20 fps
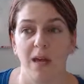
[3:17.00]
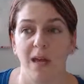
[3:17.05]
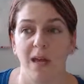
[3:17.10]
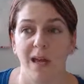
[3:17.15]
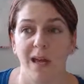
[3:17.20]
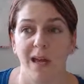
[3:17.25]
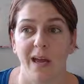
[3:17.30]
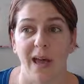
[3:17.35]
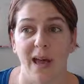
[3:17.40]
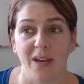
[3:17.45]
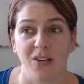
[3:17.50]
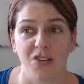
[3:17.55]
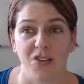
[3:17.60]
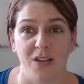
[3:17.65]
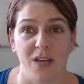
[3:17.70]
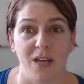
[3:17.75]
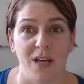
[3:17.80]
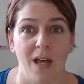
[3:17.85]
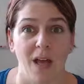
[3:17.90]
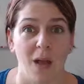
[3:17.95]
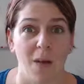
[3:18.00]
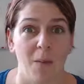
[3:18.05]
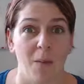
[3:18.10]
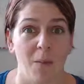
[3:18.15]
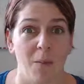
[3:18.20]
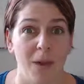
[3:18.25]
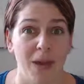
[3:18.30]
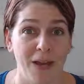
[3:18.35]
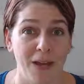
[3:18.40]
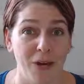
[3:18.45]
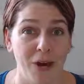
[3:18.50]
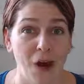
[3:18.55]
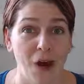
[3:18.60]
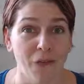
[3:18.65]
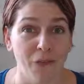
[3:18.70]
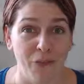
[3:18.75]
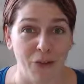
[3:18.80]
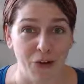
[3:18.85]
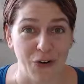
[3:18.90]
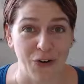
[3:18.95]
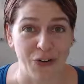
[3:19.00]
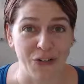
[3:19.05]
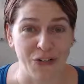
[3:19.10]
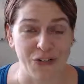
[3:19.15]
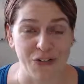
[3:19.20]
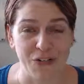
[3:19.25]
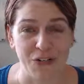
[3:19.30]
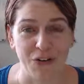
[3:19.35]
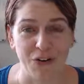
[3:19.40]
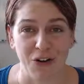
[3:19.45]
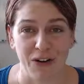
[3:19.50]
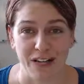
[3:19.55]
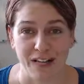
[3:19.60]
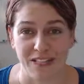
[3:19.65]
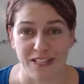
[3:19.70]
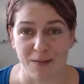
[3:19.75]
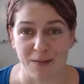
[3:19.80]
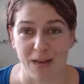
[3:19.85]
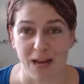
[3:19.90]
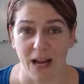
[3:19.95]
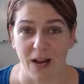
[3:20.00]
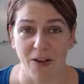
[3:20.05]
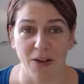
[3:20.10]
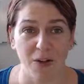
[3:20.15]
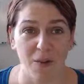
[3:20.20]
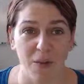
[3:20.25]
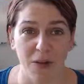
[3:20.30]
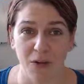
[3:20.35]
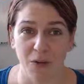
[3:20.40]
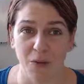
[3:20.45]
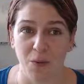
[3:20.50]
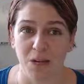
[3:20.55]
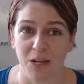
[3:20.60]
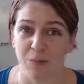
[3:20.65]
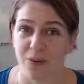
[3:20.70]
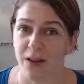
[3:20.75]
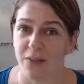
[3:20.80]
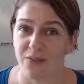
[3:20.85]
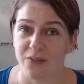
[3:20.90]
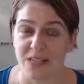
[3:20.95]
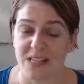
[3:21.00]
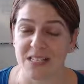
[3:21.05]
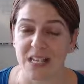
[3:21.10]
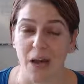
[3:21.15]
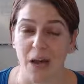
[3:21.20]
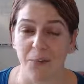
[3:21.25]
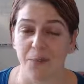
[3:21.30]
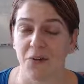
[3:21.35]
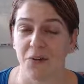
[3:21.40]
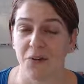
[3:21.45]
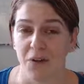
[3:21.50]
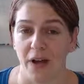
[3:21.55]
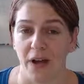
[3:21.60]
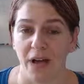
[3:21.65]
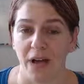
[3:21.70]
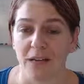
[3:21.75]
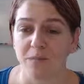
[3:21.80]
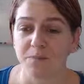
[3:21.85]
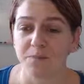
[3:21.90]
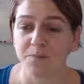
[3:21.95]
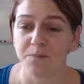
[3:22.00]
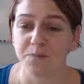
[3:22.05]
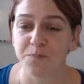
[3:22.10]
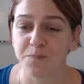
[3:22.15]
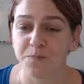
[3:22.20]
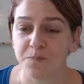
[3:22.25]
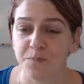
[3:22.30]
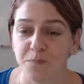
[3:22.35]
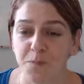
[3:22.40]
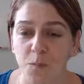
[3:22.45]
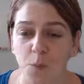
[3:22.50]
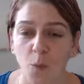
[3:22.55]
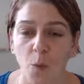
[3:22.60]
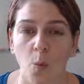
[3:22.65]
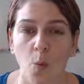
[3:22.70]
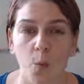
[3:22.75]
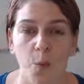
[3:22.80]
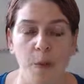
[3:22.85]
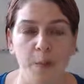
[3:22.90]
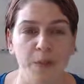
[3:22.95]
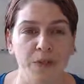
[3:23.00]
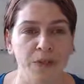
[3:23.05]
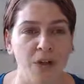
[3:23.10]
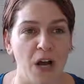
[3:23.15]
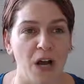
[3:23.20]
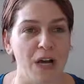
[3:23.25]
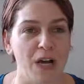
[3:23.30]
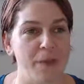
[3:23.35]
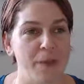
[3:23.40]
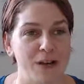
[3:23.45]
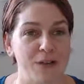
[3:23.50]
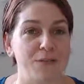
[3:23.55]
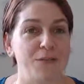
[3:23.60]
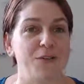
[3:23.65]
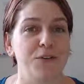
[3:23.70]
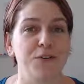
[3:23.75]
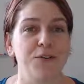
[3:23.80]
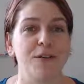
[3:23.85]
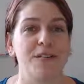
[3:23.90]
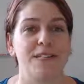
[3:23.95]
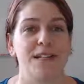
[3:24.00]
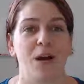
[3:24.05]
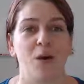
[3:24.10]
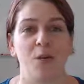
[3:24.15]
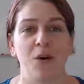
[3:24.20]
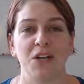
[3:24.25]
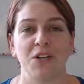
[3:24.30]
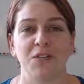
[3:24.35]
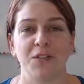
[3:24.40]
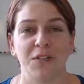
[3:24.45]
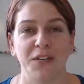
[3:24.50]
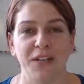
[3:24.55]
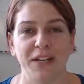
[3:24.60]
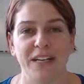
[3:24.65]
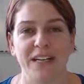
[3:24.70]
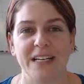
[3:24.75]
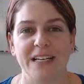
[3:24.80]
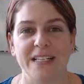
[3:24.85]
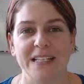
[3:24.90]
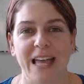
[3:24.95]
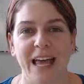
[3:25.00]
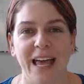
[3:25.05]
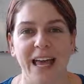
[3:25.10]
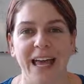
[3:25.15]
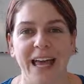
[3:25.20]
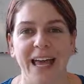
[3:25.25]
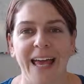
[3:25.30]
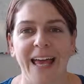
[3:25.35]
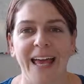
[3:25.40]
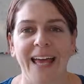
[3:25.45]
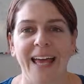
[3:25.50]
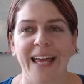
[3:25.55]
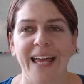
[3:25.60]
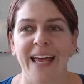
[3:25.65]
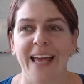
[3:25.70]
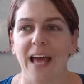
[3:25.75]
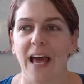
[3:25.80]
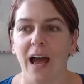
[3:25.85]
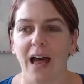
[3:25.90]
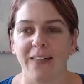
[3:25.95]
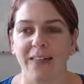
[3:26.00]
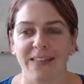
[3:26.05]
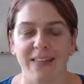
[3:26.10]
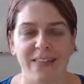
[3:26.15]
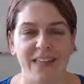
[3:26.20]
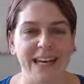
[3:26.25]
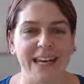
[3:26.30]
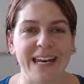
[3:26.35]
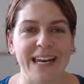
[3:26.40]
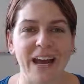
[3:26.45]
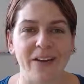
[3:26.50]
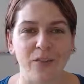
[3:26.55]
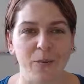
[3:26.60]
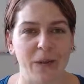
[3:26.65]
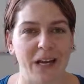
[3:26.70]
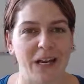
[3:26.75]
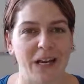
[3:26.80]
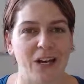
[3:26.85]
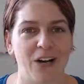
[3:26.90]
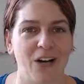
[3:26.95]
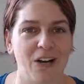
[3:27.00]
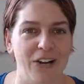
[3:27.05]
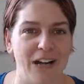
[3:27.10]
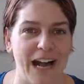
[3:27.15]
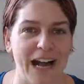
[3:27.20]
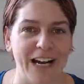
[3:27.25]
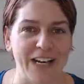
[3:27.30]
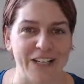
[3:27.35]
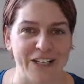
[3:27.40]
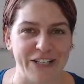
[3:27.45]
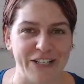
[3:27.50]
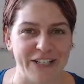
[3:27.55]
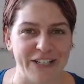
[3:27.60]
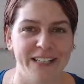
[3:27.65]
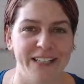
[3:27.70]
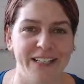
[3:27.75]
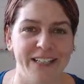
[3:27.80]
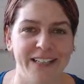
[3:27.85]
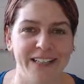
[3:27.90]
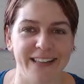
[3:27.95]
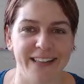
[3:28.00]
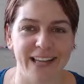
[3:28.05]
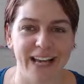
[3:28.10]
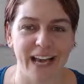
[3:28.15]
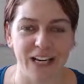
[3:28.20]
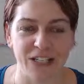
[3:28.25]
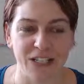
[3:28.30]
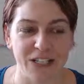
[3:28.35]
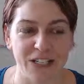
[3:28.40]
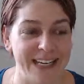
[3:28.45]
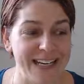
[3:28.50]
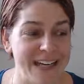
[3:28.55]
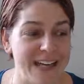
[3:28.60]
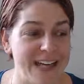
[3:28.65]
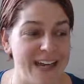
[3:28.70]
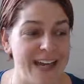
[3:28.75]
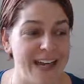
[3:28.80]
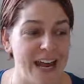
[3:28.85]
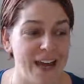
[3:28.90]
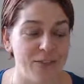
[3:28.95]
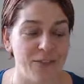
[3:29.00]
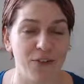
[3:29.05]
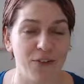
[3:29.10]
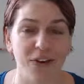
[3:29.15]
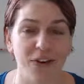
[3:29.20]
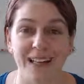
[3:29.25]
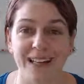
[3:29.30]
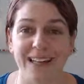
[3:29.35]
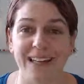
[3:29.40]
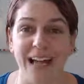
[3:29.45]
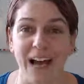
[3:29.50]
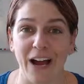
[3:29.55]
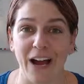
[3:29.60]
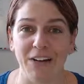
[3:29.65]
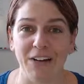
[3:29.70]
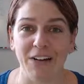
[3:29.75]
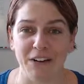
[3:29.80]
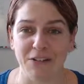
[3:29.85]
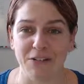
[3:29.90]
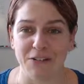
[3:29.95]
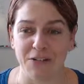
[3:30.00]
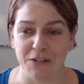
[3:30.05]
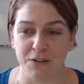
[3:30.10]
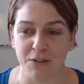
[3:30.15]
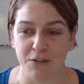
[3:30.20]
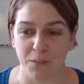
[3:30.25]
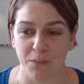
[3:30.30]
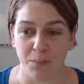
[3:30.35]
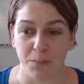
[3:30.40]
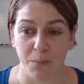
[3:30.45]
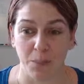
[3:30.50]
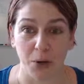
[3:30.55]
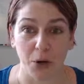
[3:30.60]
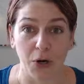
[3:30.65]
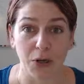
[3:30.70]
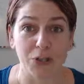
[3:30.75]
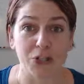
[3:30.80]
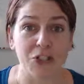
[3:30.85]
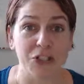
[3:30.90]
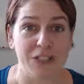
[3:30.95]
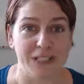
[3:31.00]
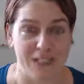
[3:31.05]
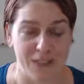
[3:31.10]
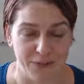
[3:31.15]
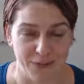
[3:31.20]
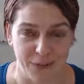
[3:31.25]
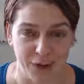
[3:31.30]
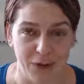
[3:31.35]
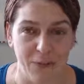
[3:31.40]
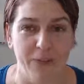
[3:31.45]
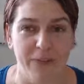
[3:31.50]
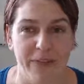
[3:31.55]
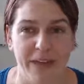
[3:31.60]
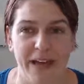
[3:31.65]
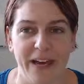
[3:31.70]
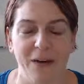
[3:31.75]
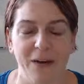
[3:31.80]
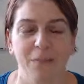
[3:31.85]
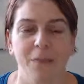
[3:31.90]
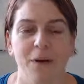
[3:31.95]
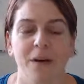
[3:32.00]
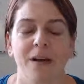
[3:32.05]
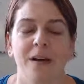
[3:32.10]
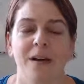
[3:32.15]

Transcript: actually make an offer to your audience. I mean, I don't know about you, Wendy, but I've seen this happen a lot, where people talk about a service and how wonderful it is, and then they never make a call to action. They actually never allow you to purchase from them